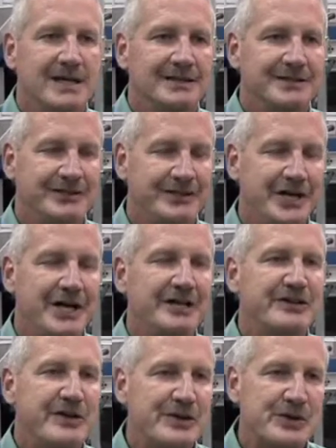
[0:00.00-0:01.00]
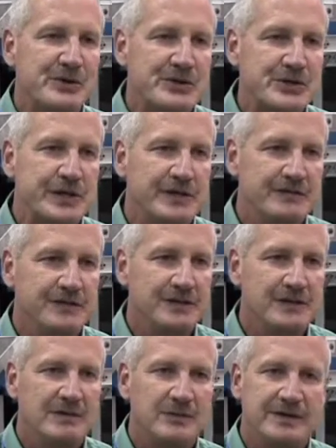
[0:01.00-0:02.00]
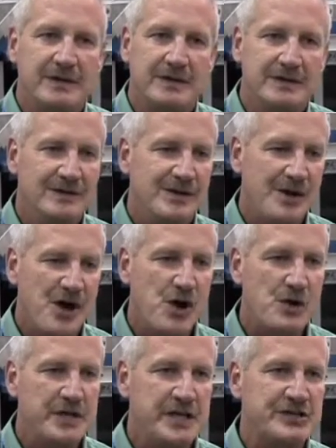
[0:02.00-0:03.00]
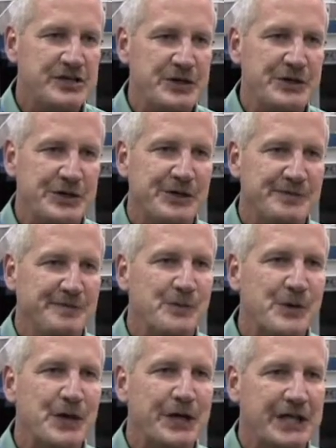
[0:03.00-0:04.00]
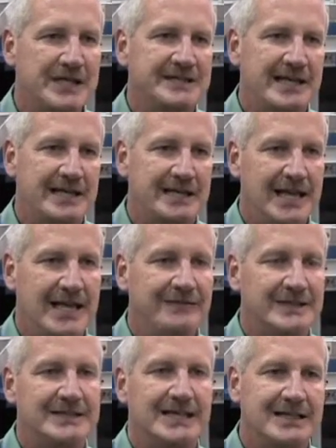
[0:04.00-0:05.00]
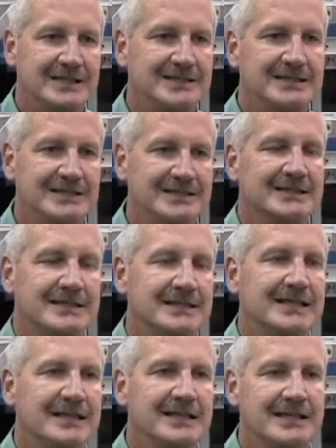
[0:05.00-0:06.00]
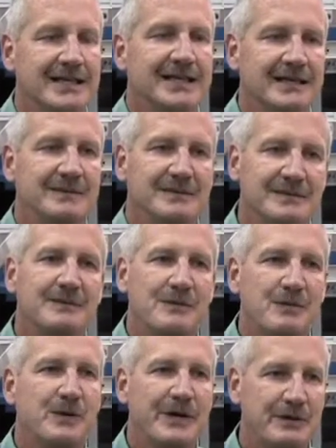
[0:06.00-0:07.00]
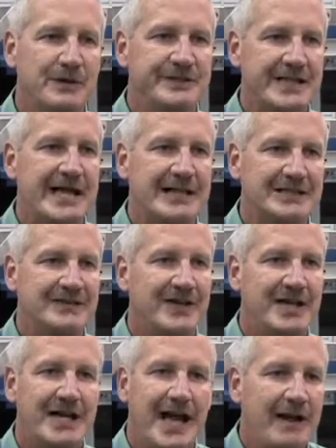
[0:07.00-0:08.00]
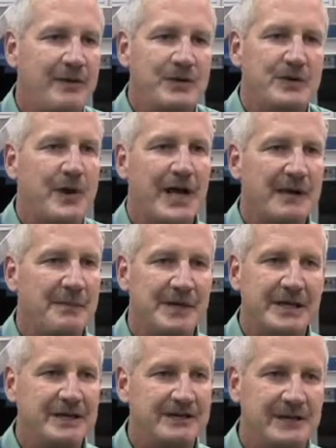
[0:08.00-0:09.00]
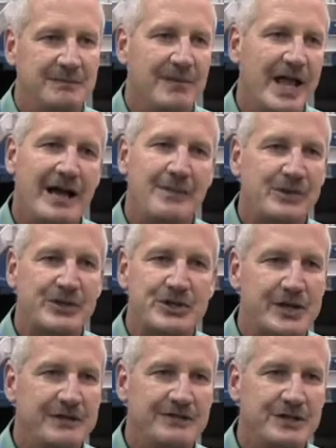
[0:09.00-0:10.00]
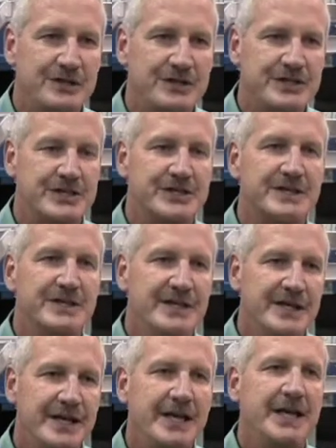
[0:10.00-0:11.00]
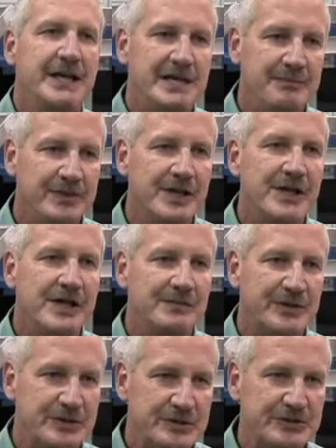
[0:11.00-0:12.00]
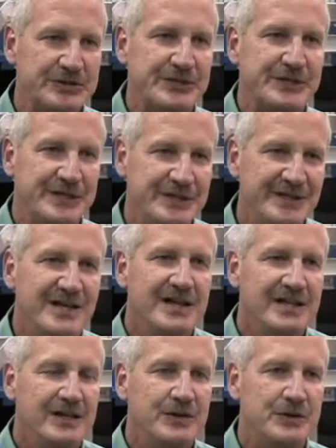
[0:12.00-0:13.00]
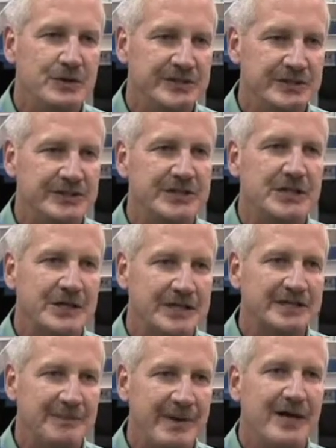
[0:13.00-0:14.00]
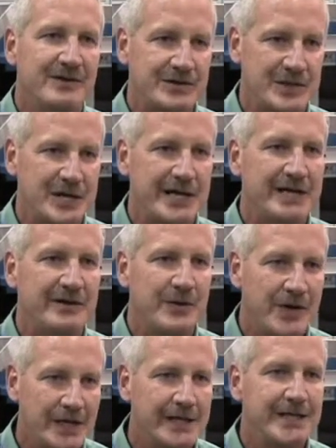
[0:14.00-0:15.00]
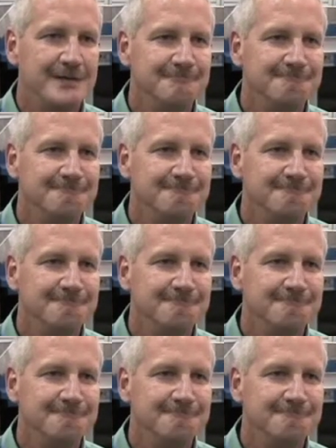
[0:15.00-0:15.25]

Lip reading: designed their own tray filler with their own internal workings that gave us that consistency that we were satisfied. I would recommend the Blackmore tray filler to any plug producer who is serious about tray quality.